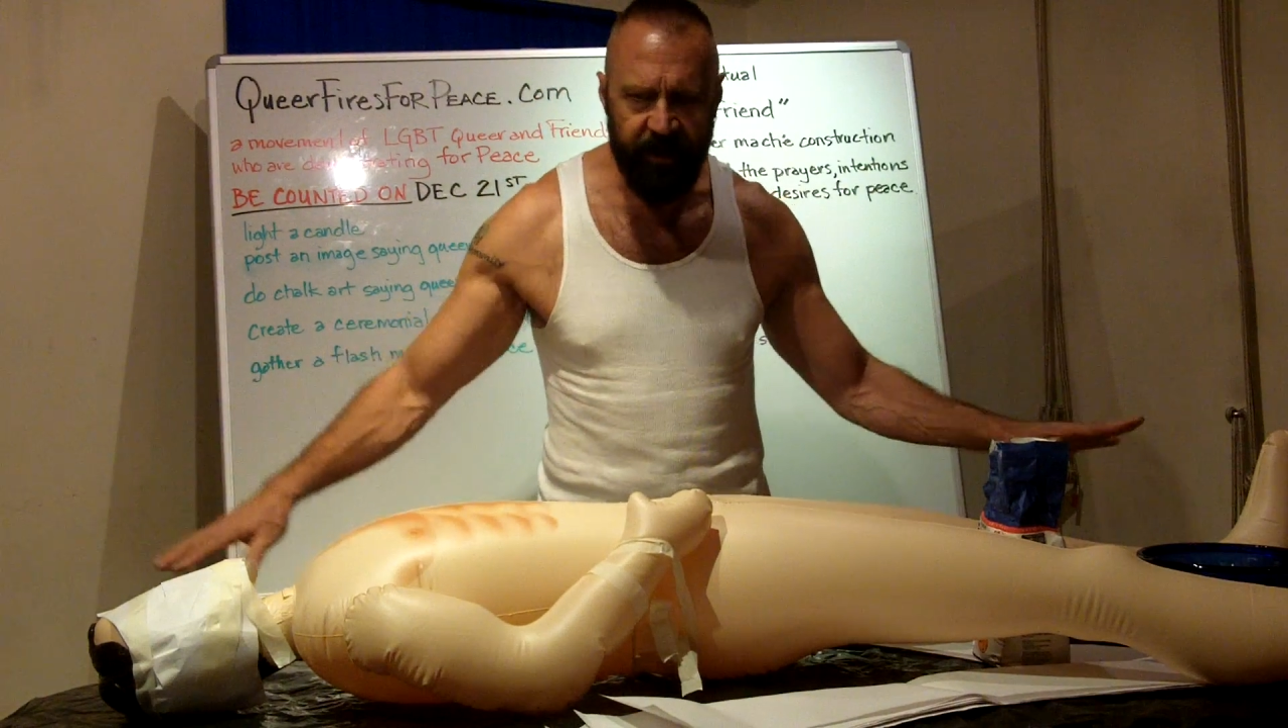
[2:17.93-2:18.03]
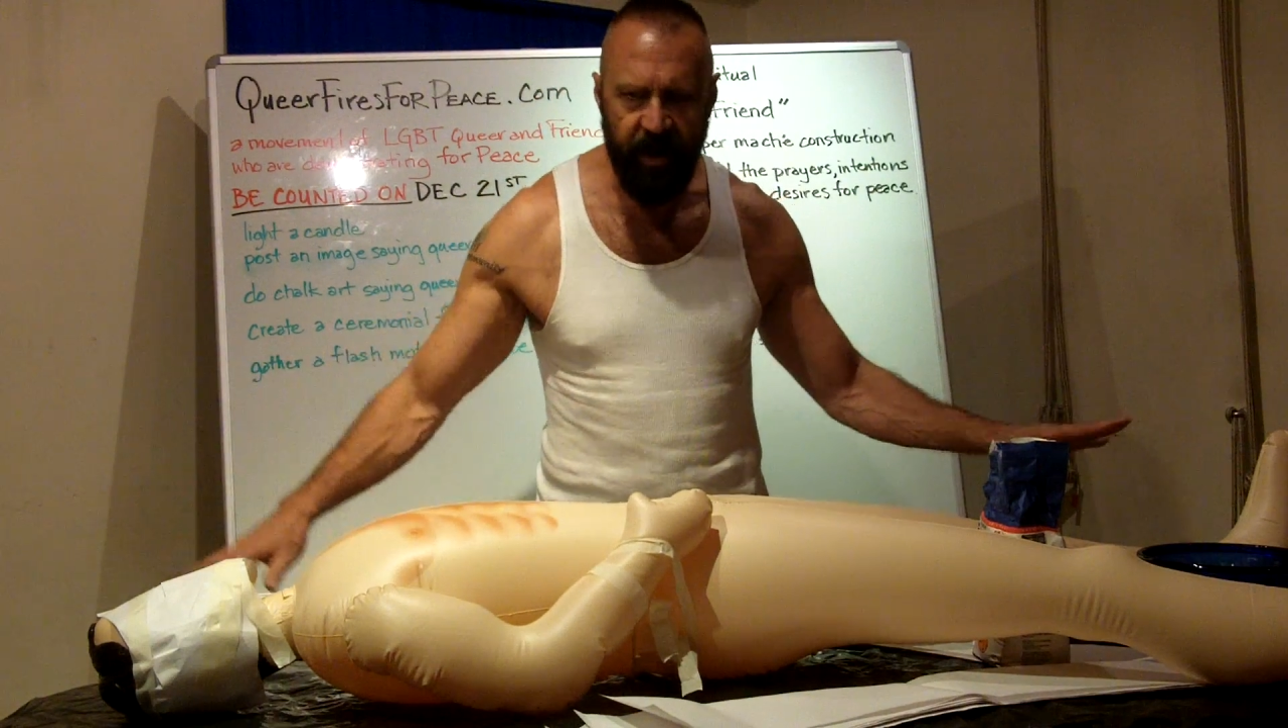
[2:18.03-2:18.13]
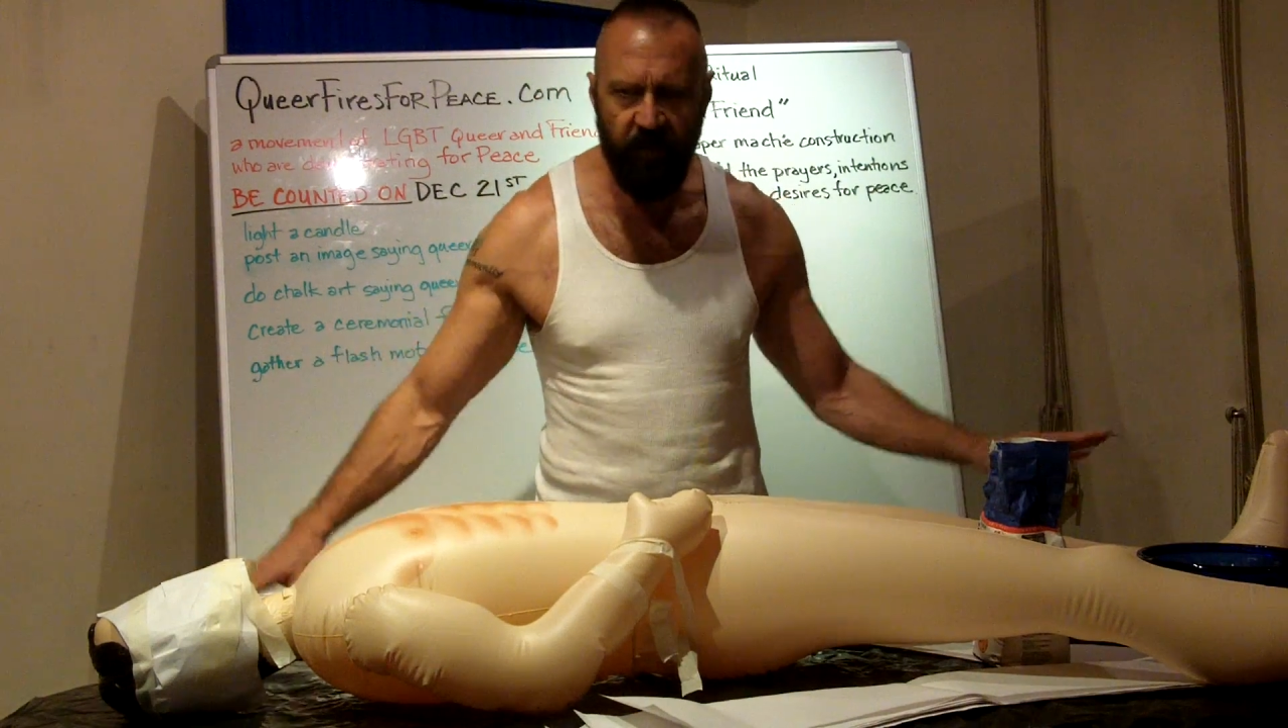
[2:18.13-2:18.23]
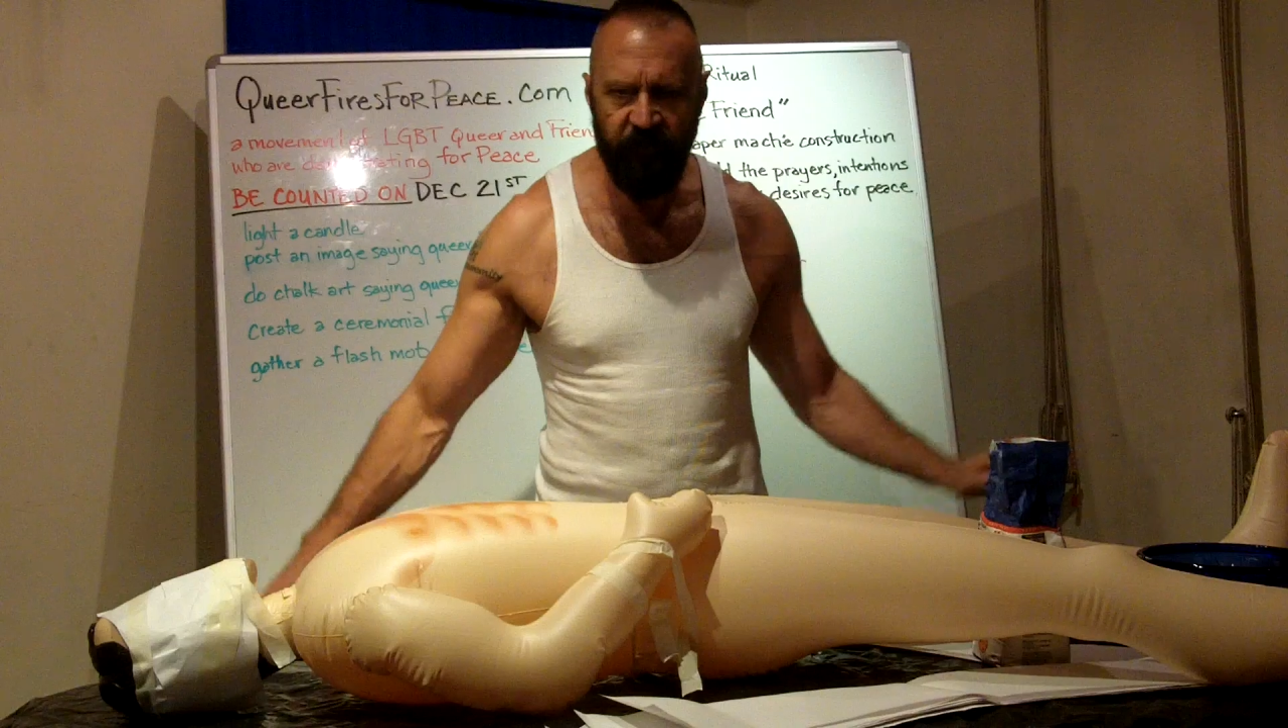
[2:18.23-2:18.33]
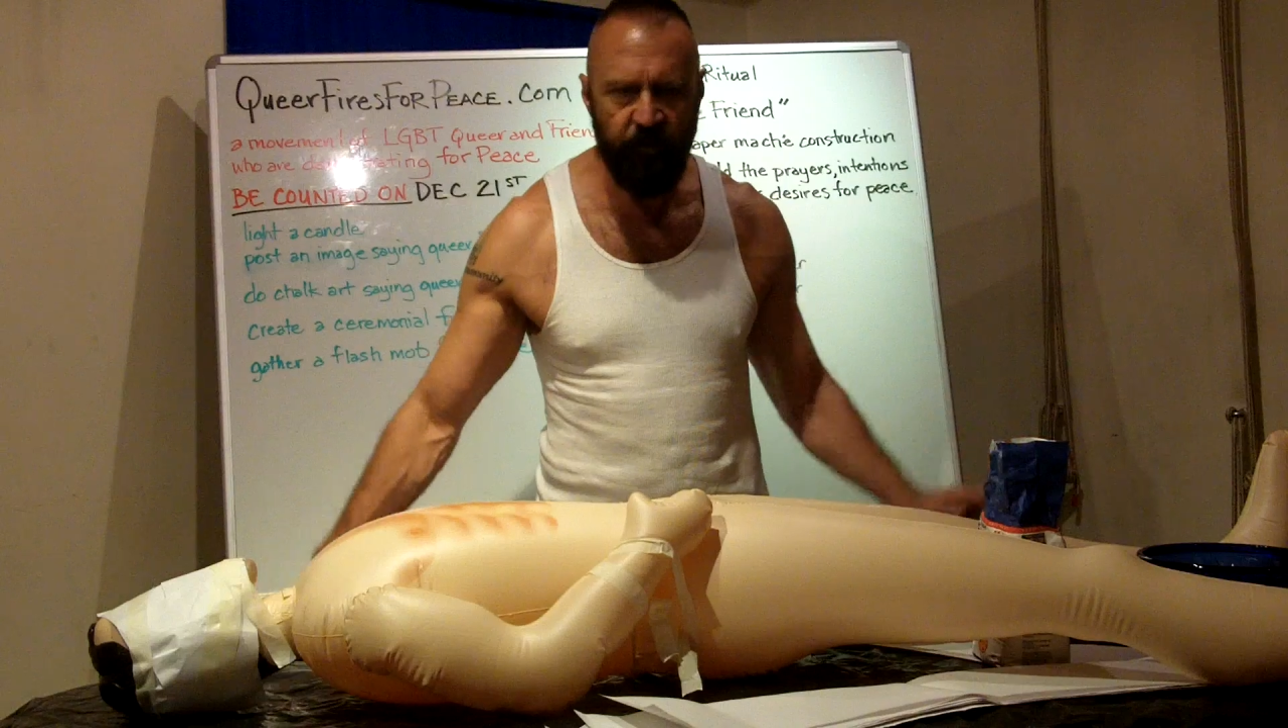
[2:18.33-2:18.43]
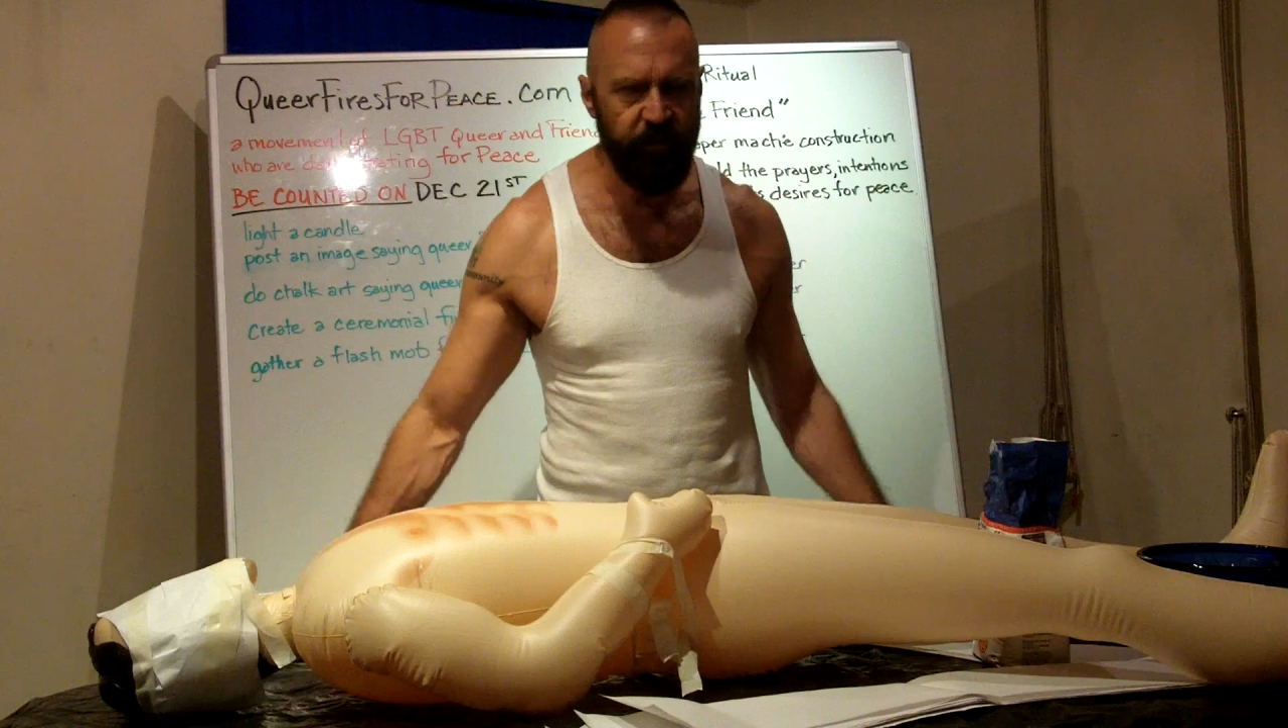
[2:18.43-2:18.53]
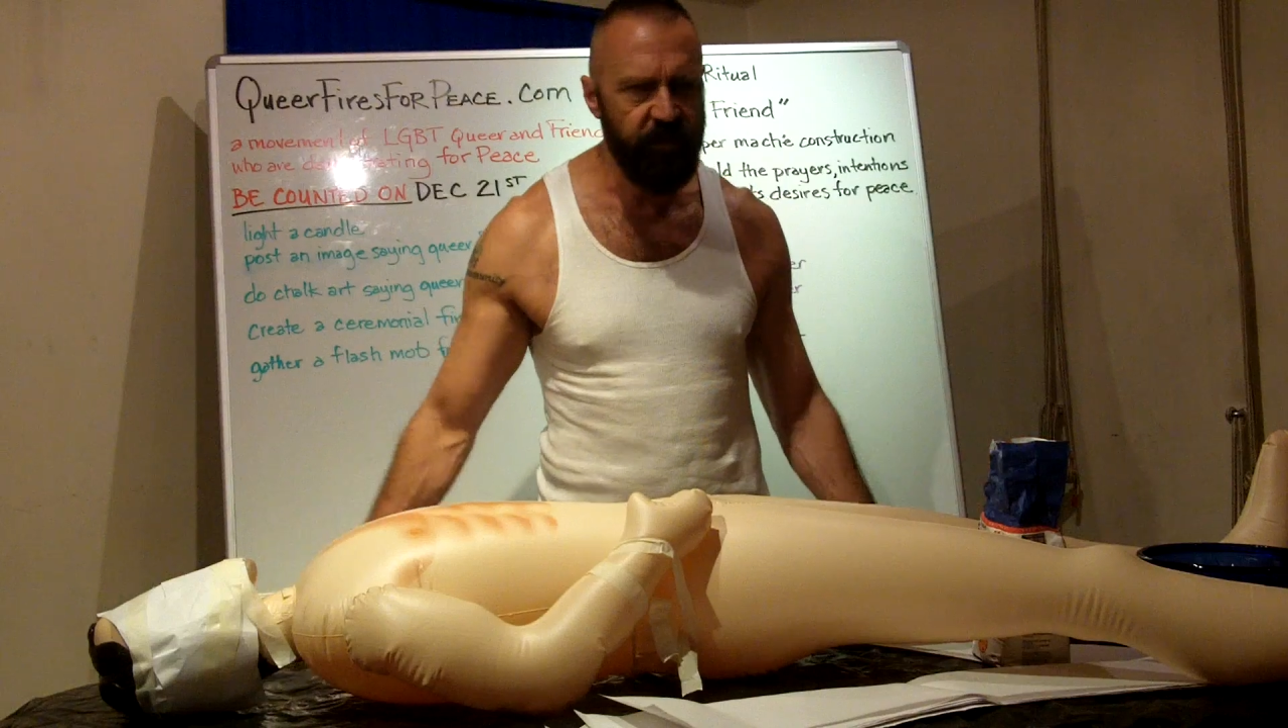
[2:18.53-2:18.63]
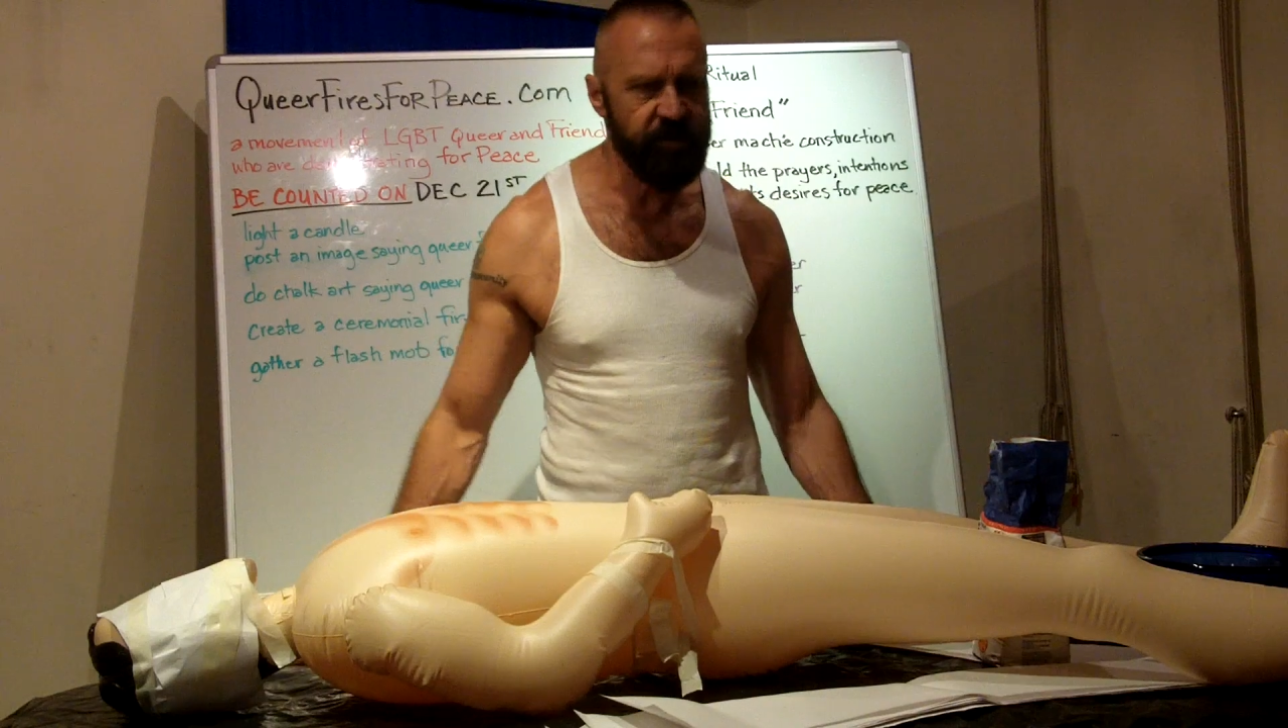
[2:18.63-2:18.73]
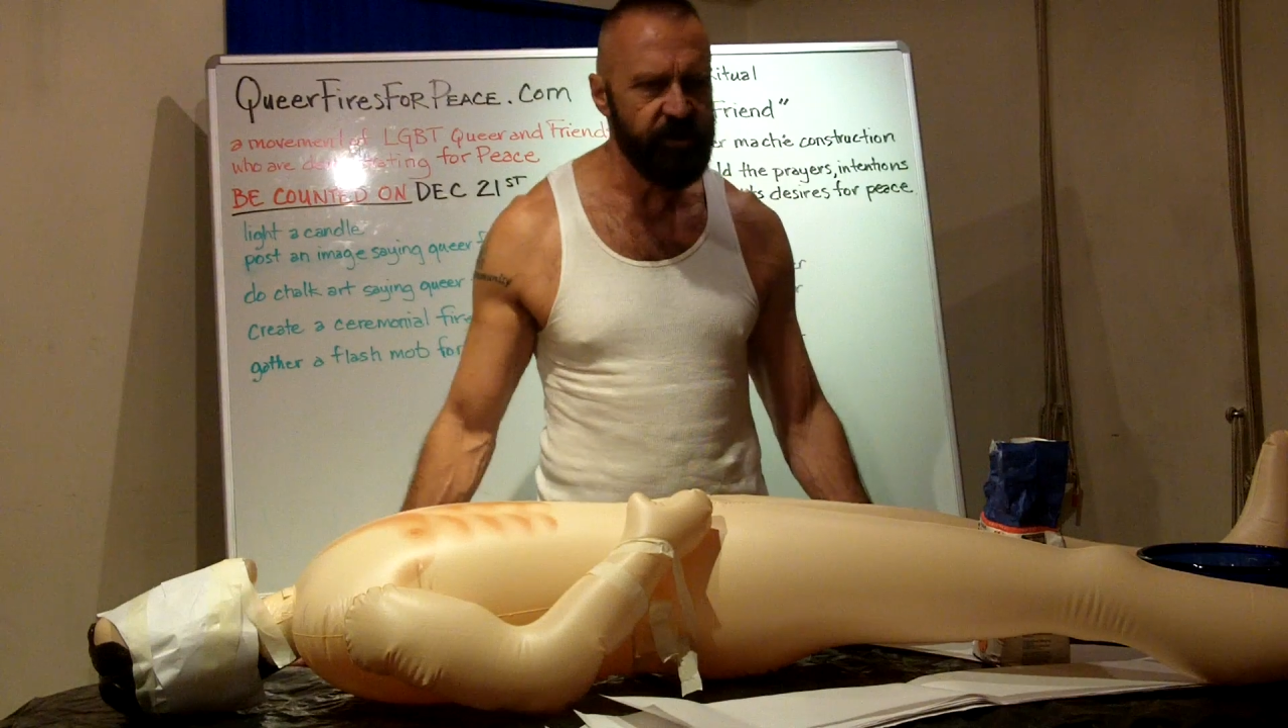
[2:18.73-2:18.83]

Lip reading: comfortable,